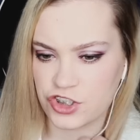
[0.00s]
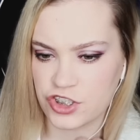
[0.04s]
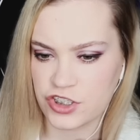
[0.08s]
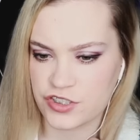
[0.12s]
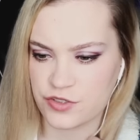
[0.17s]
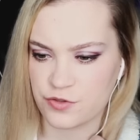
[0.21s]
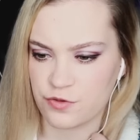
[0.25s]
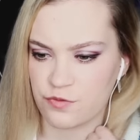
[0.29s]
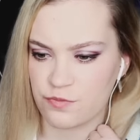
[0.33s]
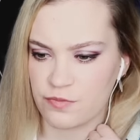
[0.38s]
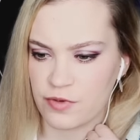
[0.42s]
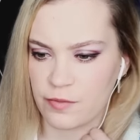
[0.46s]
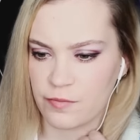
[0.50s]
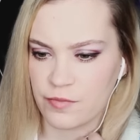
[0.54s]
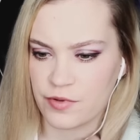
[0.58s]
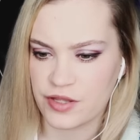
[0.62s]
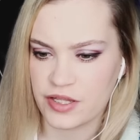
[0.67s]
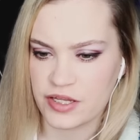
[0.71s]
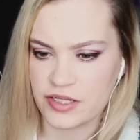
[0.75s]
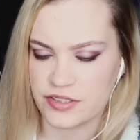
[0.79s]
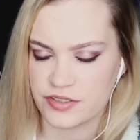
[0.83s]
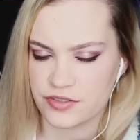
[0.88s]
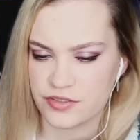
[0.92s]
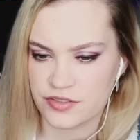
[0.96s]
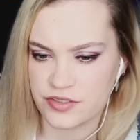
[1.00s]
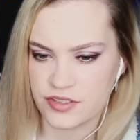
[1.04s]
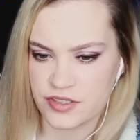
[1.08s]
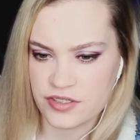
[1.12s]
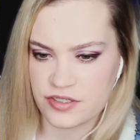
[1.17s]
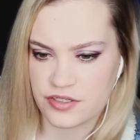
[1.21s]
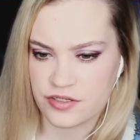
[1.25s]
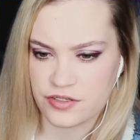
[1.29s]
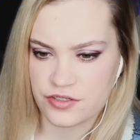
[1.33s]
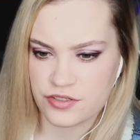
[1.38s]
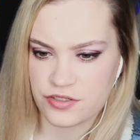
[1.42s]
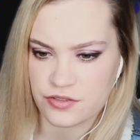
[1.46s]
She doesn't remember that it's her
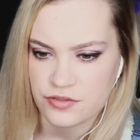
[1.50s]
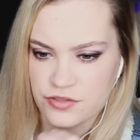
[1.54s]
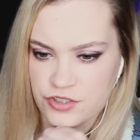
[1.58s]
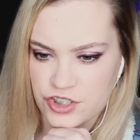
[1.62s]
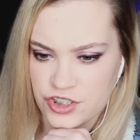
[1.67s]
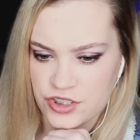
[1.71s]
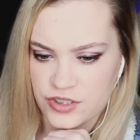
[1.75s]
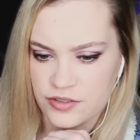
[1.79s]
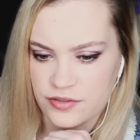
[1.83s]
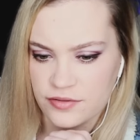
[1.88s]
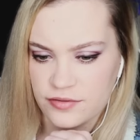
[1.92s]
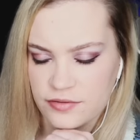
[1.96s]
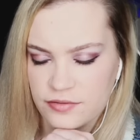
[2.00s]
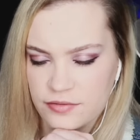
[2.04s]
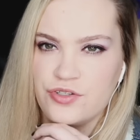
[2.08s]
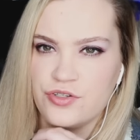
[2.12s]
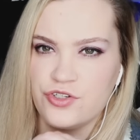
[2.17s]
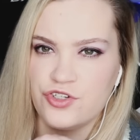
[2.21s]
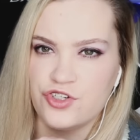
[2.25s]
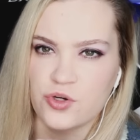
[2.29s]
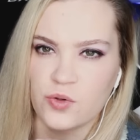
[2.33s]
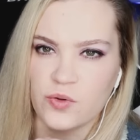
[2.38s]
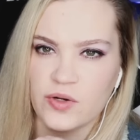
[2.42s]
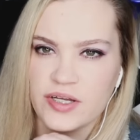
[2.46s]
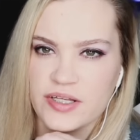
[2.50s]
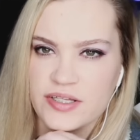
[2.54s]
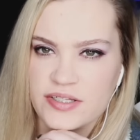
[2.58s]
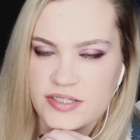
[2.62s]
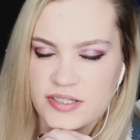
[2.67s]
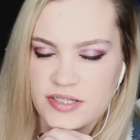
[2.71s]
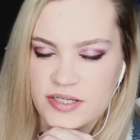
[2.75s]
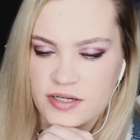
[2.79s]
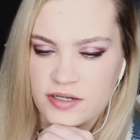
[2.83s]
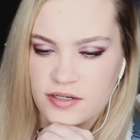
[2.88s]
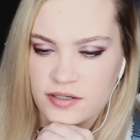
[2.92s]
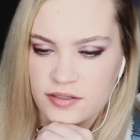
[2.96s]
sister, so she joins
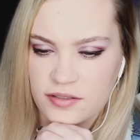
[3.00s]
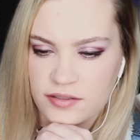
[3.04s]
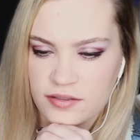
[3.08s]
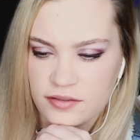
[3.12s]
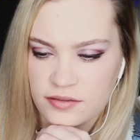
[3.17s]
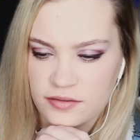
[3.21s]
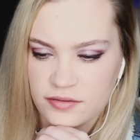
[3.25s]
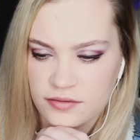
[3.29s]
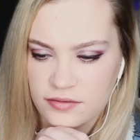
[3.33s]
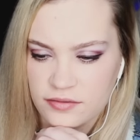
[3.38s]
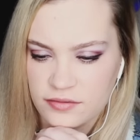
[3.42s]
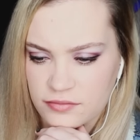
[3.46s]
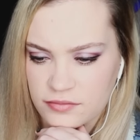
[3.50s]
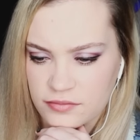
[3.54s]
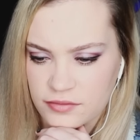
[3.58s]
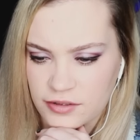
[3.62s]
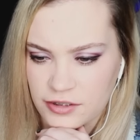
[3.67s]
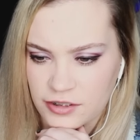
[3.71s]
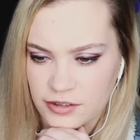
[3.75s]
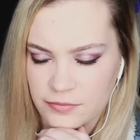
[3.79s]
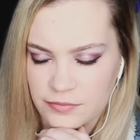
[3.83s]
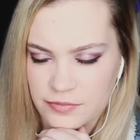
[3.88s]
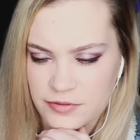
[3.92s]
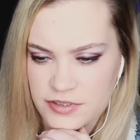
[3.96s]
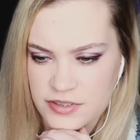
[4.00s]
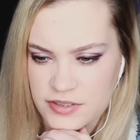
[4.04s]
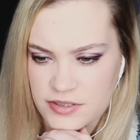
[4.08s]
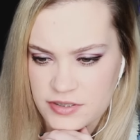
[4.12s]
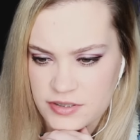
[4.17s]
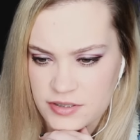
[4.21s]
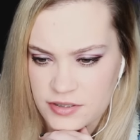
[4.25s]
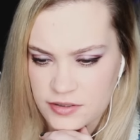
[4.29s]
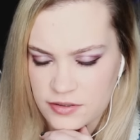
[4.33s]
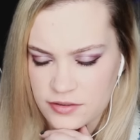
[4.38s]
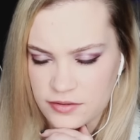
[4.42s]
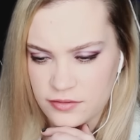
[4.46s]
in on the opposite
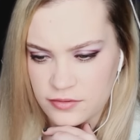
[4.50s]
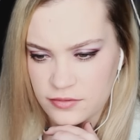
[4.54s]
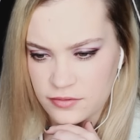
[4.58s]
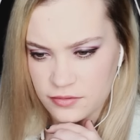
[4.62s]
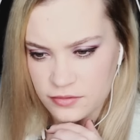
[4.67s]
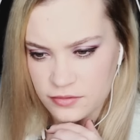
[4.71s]
side.